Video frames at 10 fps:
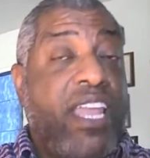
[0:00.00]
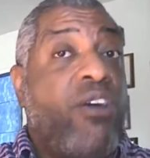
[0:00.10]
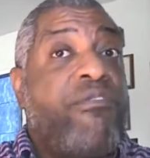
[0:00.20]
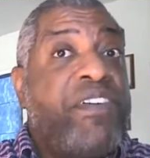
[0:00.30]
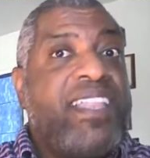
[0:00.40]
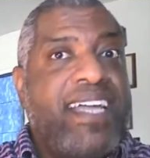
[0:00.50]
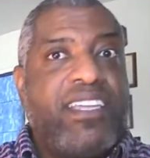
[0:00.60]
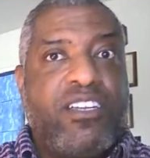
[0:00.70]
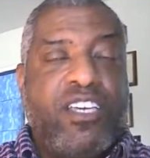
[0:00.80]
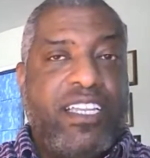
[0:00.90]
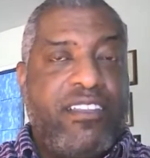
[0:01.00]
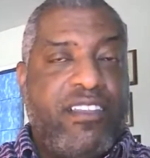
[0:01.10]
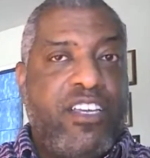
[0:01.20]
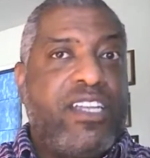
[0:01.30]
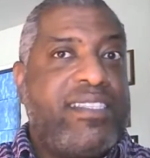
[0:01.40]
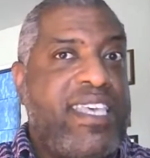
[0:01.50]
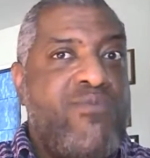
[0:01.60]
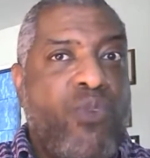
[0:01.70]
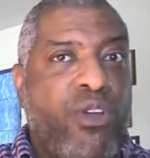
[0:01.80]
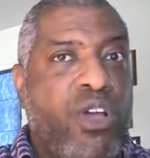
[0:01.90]
They don't feel like they're getting good
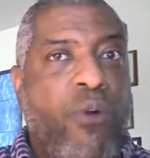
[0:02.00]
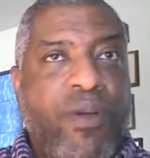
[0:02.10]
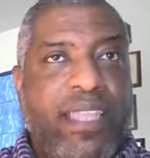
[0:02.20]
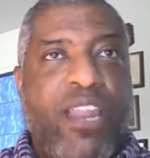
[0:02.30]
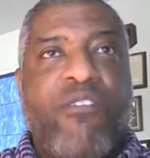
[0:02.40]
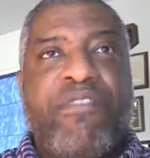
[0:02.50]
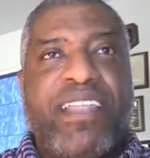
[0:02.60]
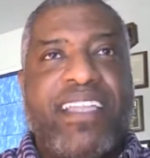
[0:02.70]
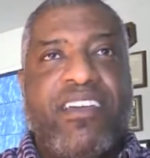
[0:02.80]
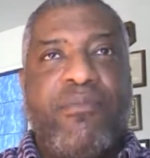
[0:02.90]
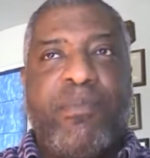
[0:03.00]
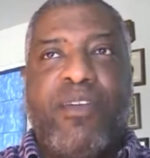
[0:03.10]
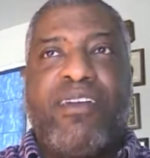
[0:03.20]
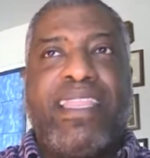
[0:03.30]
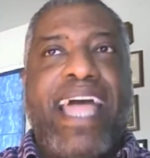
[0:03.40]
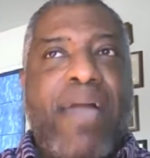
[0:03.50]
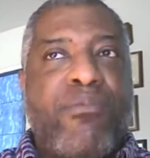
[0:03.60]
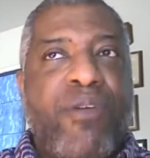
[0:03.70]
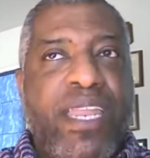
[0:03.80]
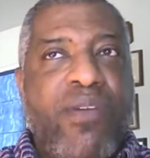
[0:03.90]
teamwork going. They don't feel like they're
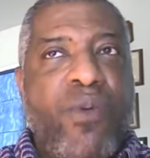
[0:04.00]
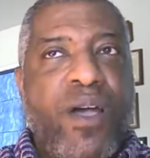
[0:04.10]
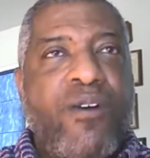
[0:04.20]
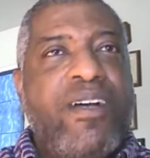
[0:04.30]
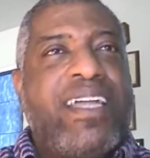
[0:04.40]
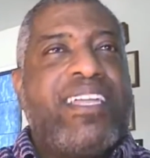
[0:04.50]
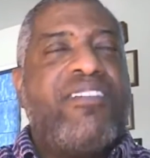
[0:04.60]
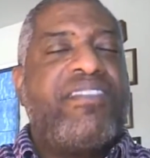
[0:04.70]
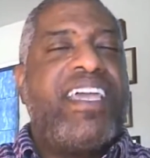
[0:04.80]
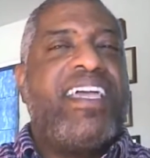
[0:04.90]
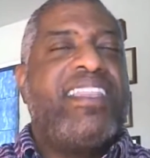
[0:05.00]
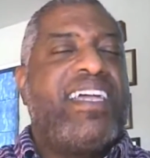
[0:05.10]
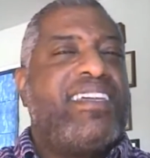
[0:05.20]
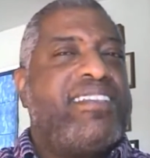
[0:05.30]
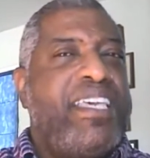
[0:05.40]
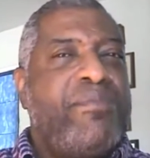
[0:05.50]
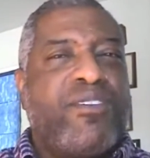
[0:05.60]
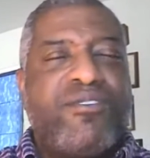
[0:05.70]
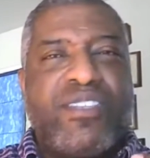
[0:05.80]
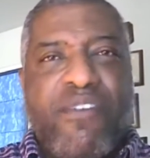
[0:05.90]
collaborating well. They're thinking that the
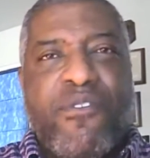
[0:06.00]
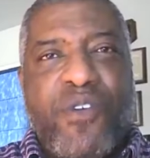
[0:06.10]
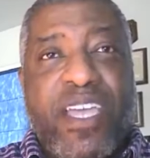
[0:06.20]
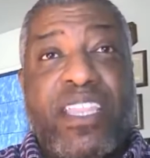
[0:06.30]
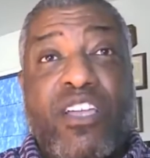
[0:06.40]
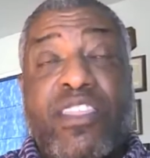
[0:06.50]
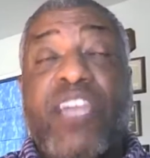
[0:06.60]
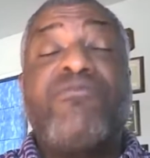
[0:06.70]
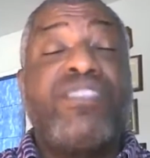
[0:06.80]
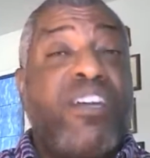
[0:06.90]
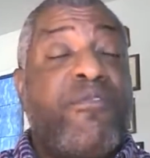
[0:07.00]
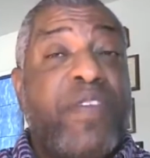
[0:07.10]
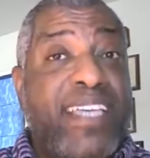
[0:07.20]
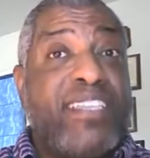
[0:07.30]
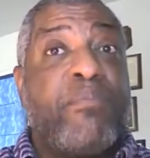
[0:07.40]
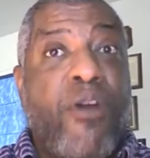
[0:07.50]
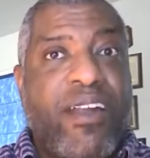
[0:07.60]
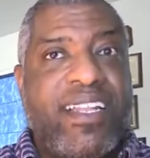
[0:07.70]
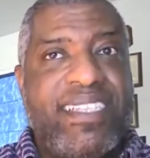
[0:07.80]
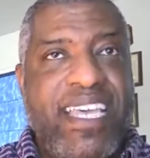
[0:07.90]
teams are suffering and they're suffering as a
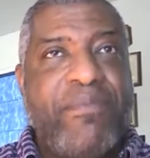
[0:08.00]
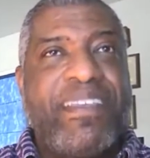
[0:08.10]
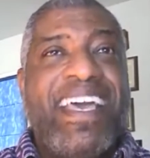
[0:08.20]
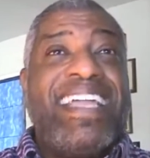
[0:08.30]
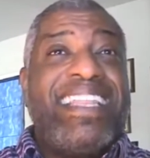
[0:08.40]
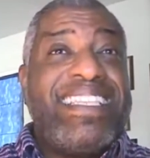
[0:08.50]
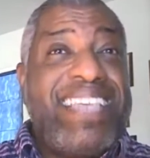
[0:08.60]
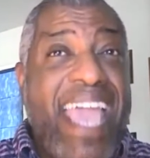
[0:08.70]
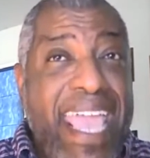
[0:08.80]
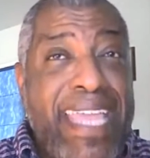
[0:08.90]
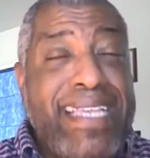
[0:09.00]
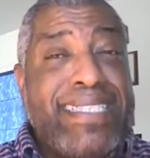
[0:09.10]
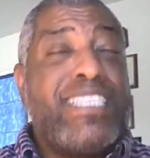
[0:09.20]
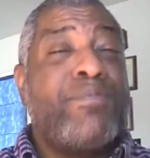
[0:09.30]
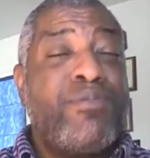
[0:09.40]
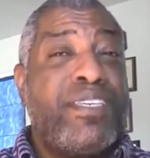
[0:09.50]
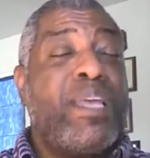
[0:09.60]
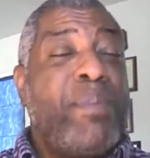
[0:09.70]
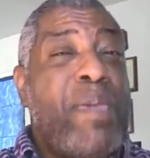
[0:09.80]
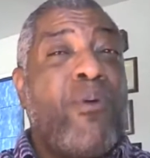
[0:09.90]
part of the teams. That's
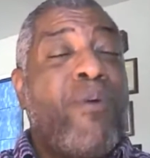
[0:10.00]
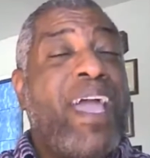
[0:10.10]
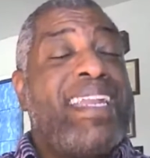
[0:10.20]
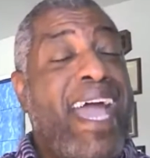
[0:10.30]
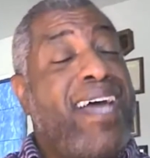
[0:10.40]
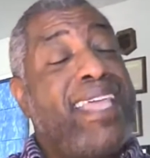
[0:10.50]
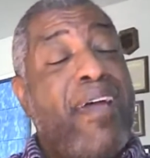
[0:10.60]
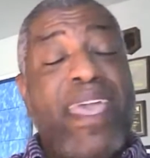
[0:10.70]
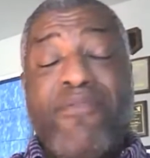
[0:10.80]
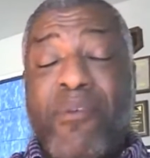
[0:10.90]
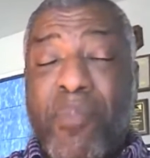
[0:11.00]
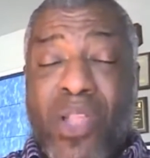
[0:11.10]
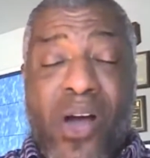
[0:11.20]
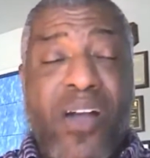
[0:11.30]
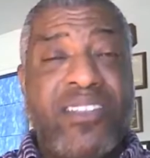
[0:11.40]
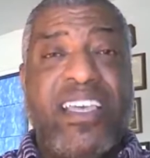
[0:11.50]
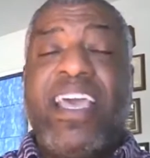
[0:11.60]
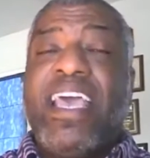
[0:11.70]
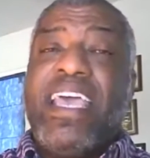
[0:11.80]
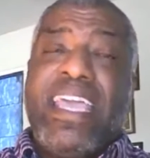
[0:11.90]
86% of people right now that even belong
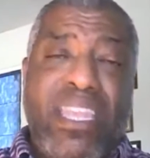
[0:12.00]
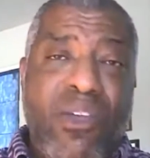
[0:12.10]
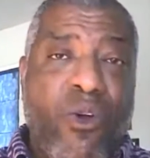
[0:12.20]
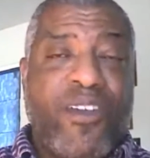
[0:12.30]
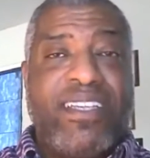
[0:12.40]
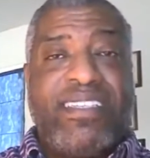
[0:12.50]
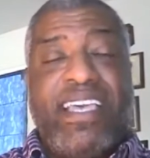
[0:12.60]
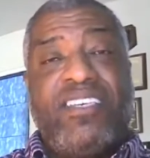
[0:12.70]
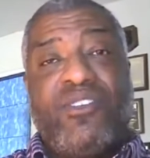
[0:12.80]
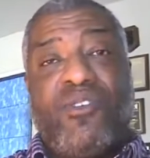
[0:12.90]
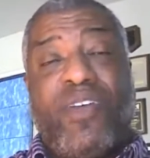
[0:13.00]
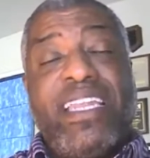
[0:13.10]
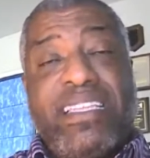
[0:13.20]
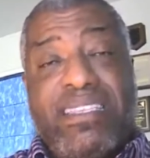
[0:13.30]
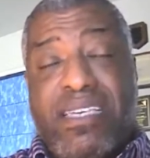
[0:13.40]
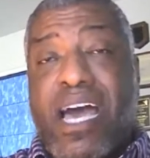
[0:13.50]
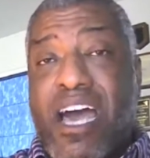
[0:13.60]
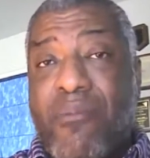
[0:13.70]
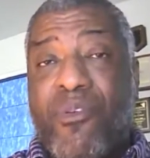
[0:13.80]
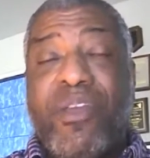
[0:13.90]
to any organization or any
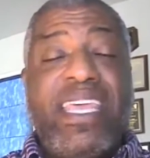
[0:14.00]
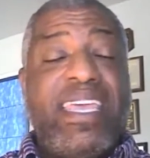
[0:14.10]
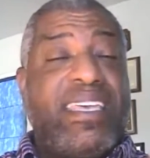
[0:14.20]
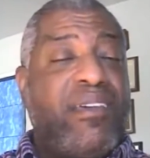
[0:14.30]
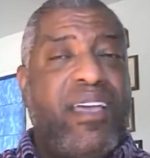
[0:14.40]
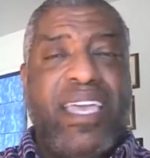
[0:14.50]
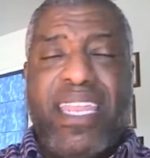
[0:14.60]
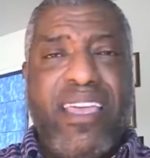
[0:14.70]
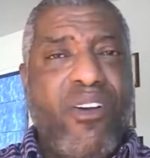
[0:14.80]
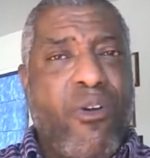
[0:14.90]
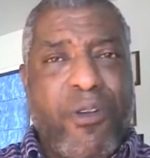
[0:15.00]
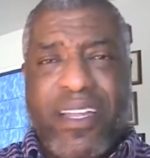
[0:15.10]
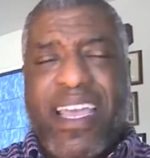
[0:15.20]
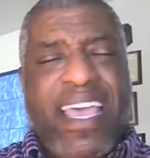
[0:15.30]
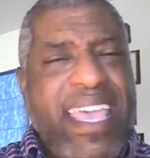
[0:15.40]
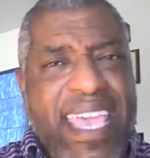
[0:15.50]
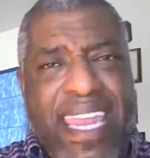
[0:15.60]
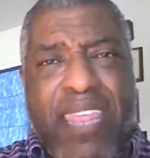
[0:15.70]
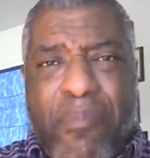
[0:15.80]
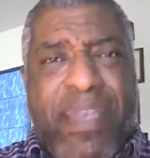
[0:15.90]
job or
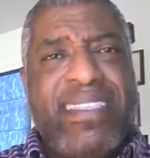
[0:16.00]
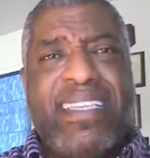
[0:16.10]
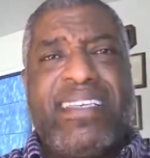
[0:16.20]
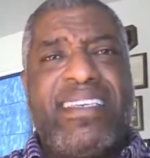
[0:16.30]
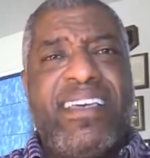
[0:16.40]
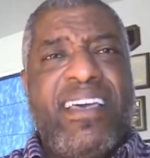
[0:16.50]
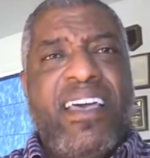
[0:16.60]
any business.